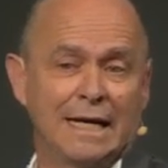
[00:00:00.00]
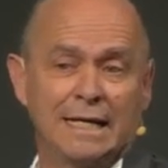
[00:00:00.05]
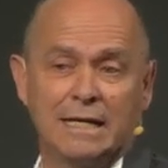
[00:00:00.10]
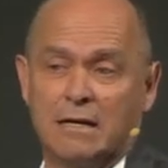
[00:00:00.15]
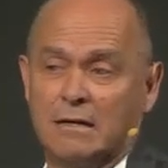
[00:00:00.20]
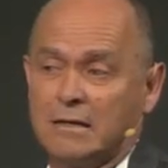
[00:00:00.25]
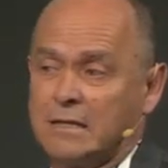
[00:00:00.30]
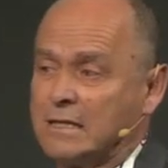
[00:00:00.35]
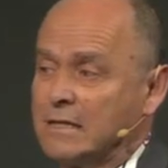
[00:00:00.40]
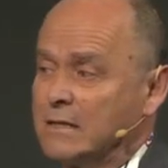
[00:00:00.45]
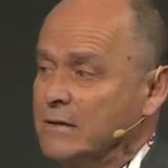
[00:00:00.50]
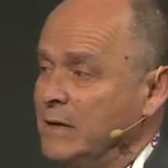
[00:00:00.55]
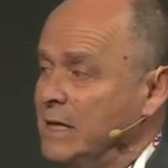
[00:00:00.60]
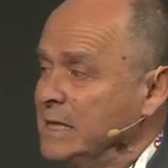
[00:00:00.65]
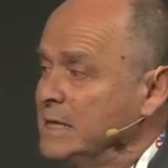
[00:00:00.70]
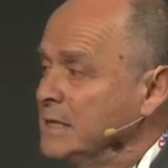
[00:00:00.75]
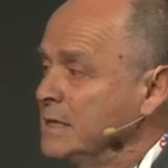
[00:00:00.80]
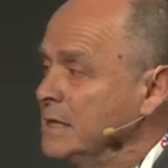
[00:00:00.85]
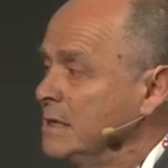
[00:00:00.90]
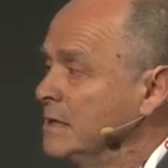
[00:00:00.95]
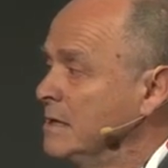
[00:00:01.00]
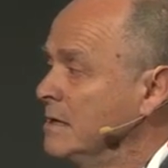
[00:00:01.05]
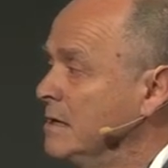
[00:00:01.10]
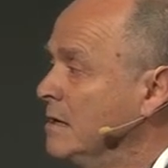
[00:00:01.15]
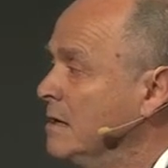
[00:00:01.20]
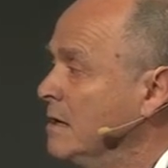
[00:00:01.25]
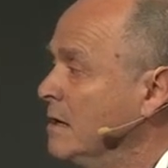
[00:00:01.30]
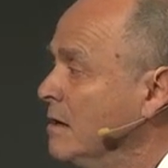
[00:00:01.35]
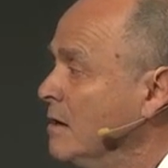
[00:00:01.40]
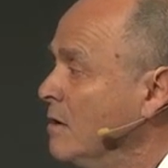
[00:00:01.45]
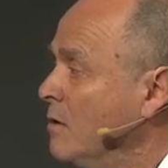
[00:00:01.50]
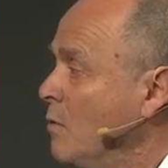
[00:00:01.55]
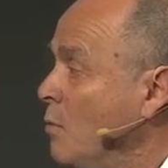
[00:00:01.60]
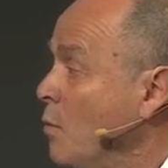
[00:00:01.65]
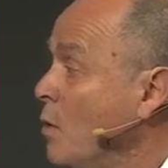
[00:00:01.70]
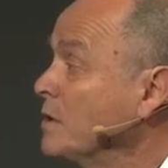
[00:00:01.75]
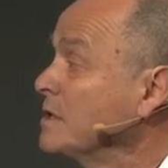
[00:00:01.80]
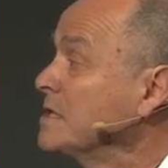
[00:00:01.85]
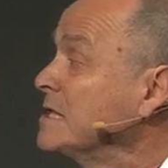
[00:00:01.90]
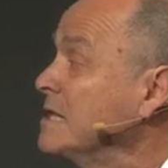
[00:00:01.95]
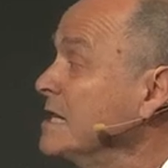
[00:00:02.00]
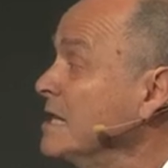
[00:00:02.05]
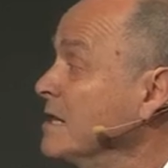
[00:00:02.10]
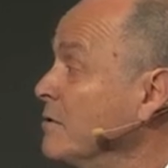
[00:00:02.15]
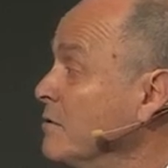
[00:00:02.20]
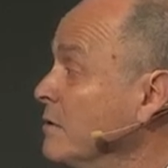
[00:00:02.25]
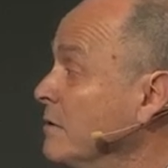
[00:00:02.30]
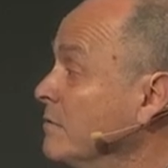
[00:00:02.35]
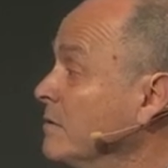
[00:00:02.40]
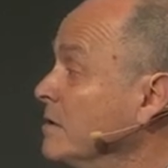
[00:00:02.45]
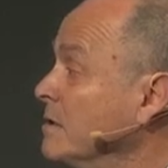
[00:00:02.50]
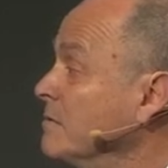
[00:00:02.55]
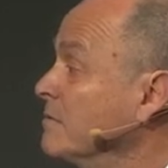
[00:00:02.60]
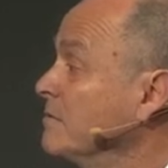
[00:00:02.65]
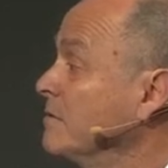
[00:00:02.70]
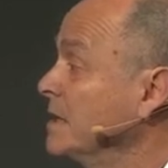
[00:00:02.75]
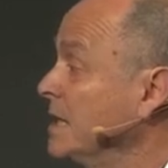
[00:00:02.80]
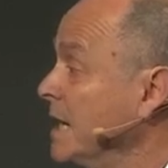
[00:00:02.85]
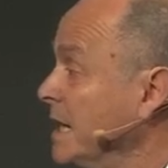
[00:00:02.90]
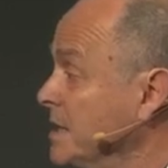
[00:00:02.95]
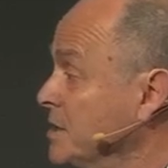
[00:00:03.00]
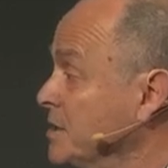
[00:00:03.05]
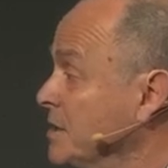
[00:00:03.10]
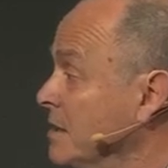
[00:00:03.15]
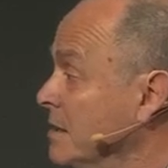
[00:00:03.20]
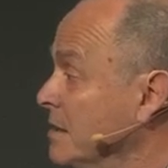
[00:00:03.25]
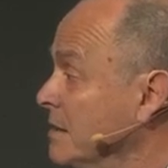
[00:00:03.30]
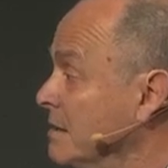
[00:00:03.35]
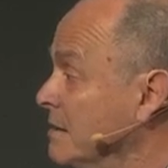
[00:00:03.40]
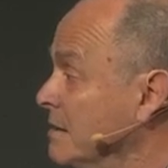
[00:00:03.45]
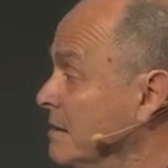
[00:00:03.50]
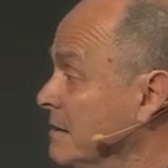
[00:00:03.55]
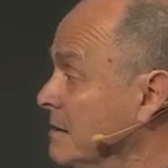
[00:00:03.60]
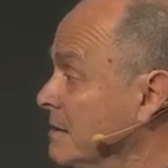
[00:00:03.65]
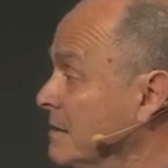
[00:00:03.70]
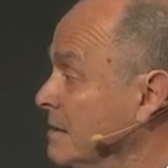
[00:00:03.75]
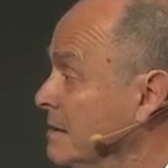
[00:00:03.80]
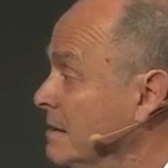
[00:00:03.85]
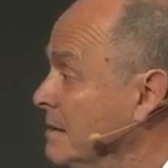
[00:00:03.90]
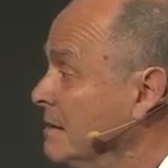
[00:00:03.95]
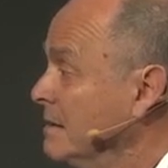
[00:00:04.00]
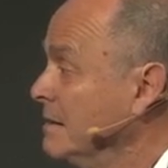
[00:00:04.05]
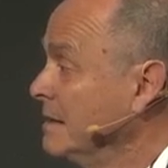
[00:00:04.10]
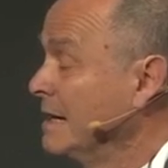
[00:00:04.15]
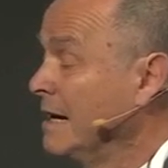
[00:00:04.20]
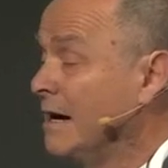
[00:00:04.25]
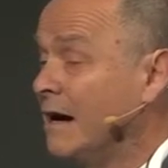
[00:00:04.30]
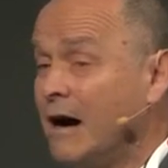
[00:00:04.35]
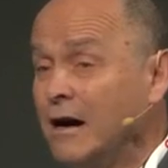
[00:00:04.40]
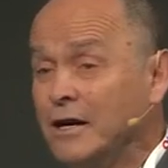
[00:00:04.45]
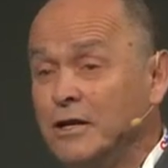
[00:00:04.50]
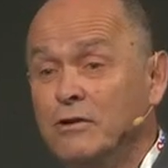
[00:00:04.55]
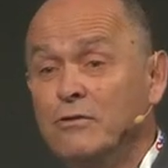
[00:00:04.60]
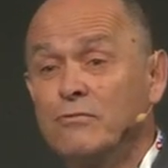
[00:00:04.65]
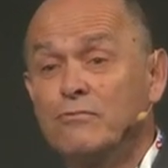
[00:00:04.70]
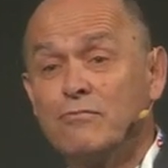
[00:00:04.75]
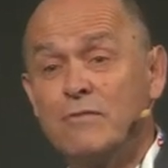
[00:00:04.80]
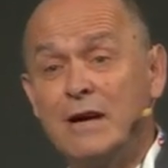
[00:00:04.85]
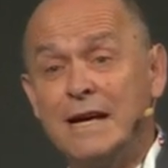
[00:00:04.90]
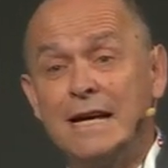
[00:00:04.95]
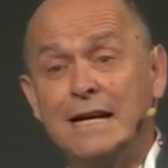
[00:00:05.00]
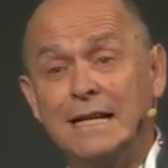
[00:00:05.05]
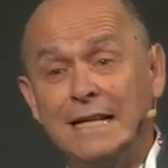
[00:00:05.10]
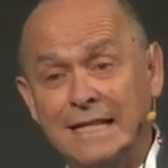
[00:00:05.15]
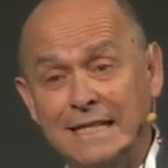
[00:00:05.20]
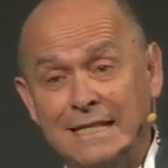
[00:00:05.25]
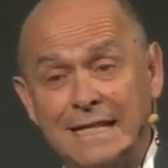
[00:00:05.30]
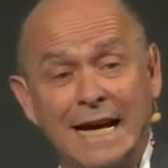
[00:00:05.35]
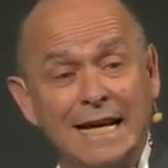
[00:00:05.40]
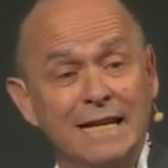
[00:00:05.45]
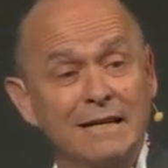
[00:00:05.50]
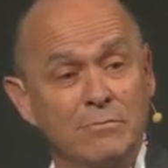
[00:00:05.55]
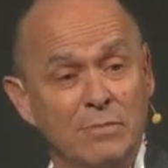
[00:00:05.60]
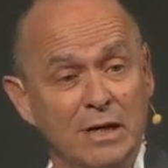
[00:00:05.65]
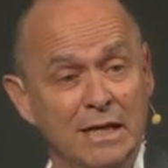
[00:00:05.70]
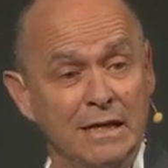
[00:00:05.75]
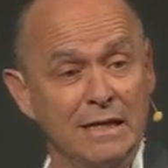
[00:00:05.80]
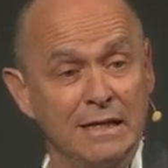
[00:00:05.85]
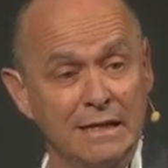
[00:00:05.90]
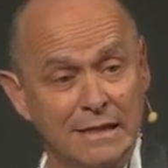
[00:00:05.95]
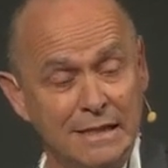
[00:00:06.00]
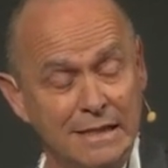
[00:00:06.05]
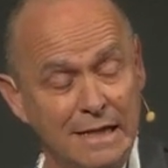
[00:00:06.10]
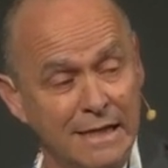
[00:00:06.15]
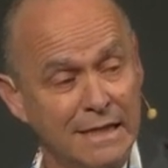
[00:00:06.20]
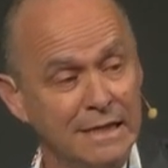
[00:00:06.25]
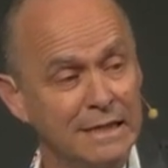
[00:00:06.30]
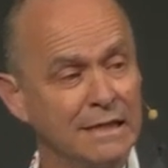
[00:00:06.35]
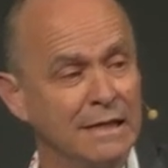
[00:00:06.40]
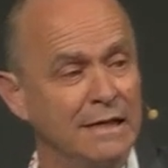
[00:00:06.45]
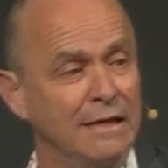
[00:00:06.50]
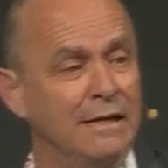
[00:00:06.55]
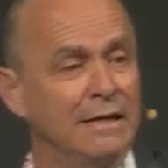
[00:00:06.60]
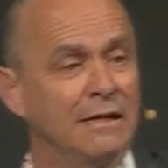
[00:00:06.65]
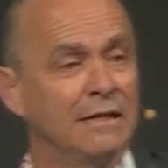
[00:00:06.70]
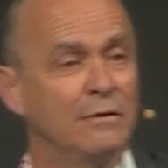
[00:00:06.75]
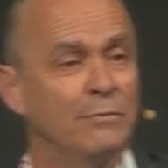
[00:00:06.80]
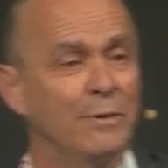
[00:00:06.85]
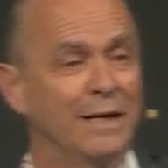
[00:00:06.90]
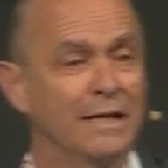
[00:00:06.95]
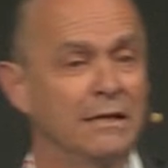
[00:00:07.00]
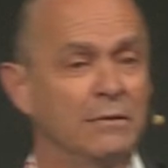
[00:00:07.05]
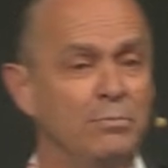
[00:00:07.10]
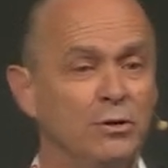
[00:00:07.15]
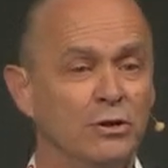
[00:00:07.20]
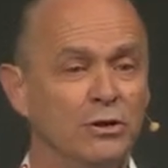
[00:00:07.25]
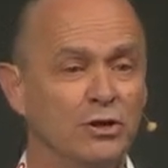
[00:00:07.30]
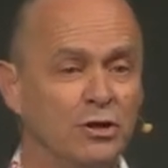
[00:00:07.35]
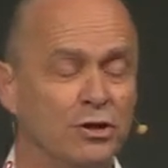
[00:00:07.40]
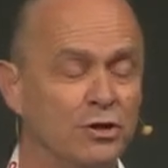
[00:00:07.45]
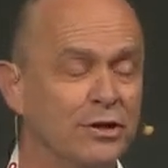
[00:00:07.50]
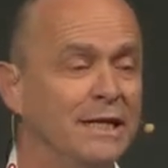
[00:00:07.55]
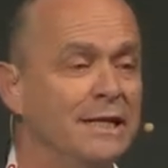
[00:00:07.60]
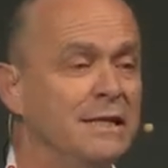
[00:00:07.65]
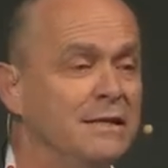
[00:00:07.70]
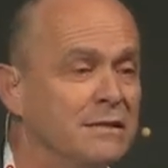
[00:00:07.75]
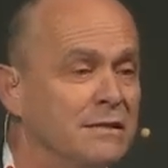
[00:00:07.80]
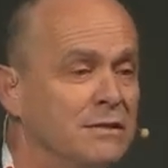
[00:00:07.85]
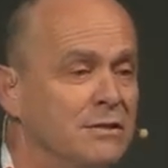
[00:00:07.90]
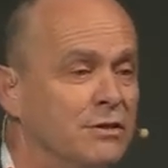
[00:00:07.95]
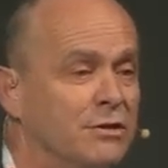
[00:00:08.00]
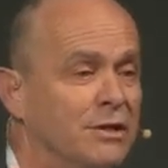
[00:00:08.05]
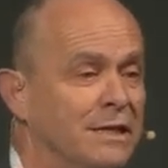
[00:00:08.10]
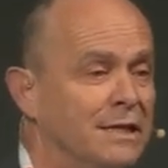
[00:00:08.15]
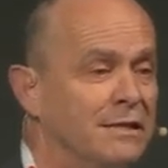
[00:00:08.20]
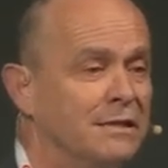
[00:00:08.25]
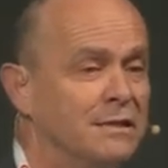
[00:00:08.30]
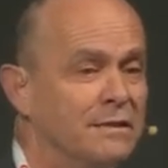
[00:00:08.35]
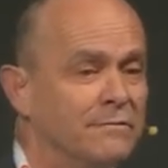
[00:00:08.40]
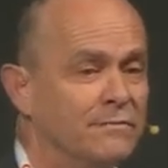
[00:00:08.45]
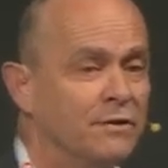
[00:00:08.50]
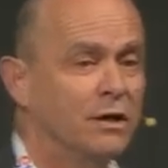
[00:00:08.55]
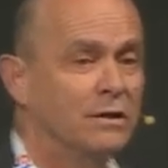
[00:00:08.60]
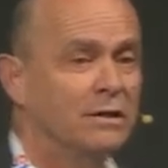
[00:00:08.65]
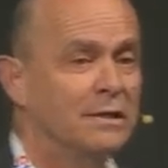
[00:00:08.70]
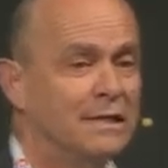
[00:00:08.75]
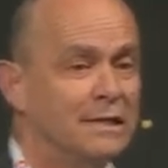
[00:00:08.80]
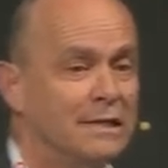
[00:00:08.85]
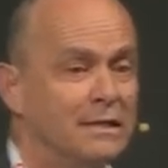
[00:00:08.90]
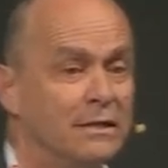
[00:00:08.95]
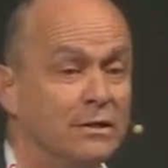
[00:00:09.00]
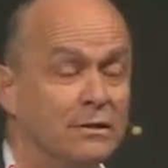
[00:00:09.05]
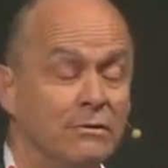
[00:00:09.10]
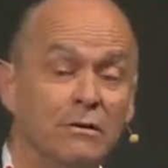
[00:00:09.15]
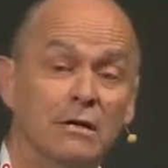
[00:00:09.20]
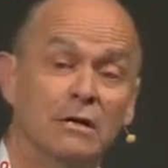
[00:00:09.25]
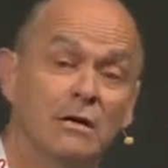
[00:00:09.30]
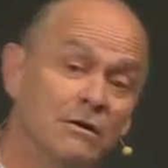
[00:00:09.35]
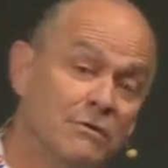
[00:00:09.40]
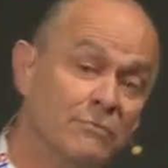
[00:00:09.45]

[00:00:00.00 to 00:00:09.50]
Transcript: And he asked the question, what's the equivalent for nature? Yeah. Are you really telling me, he said, that we're going to put trillions and trillions of dollars into